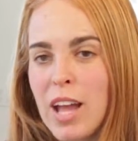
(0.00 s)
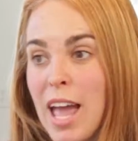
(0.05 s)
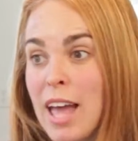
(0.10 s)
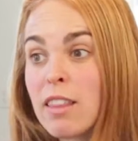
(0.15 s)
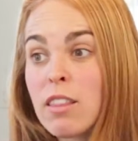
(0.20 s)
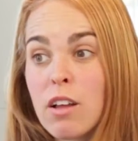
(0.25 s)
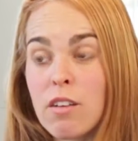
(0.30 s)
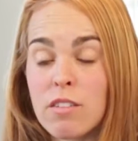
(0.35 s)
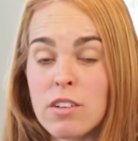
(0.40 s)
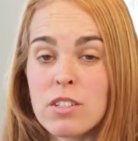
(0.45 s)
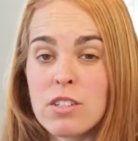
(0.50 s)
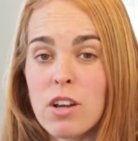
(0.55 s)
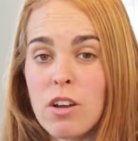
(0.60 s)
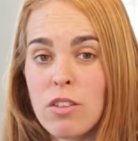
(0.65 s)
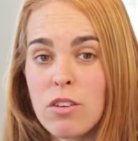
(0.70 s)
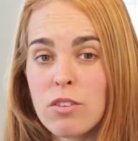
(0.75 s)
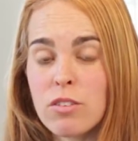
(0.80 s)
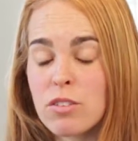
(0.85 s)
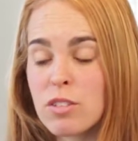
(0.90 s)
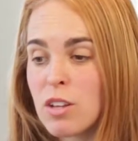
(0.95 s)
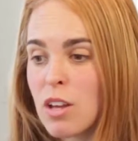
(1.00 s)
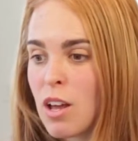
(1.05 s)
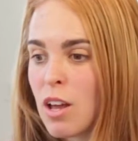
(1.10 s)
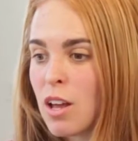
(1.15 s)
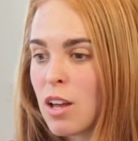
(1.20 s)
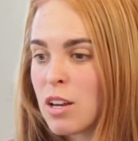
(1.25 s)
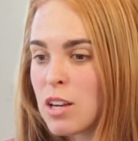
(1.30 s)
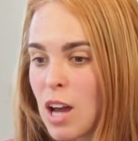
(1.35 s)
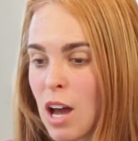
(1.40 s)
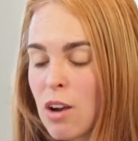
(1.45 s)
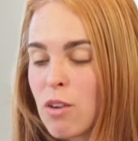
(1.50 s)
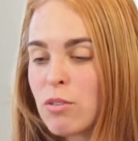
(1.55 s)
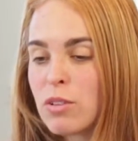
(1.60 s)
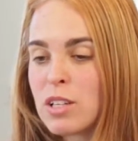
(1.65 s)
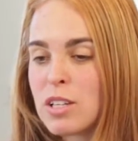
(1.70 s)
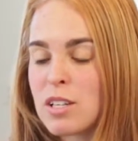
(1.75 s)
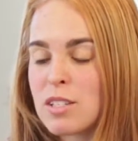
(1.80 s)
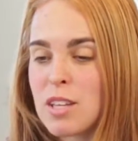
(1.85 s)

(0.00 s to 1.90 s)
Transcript: and loving to others, not only does